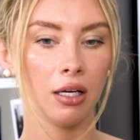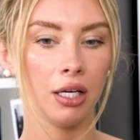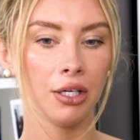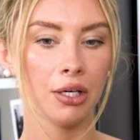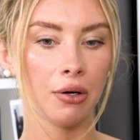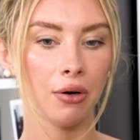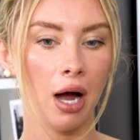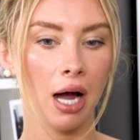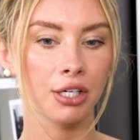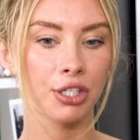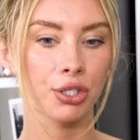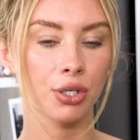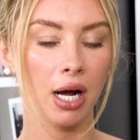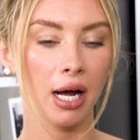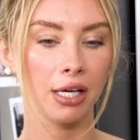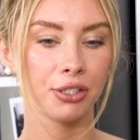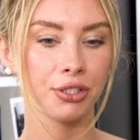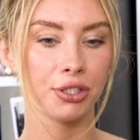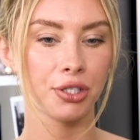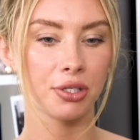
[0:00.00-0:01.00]
you know, I
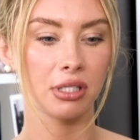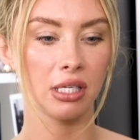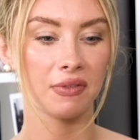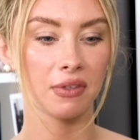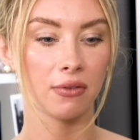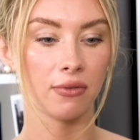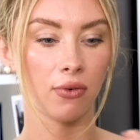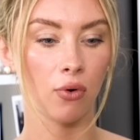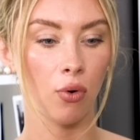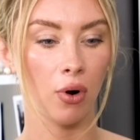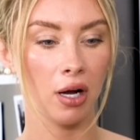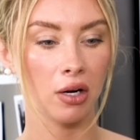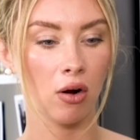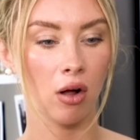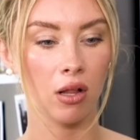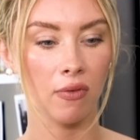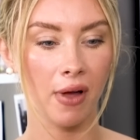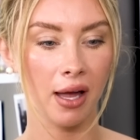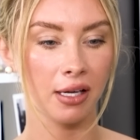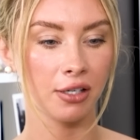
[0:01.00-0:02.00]
try to just even avoid
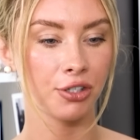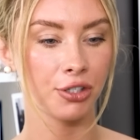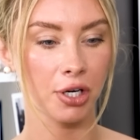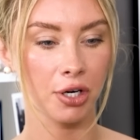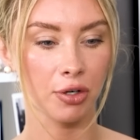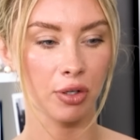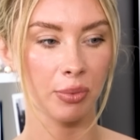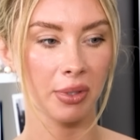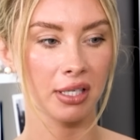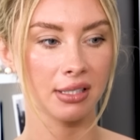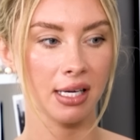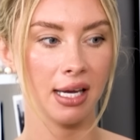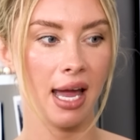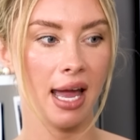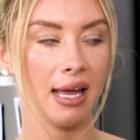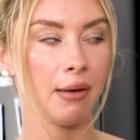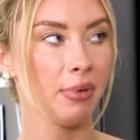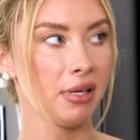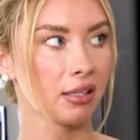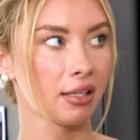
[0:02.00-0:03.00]
all that in general because I
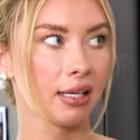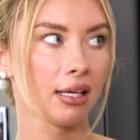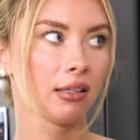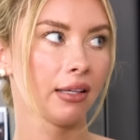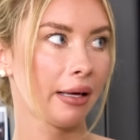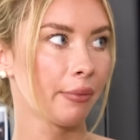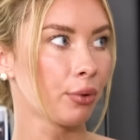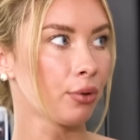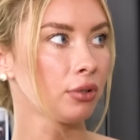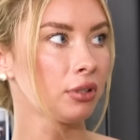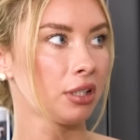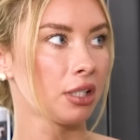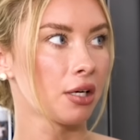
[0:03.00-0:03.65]
hate being like labeled,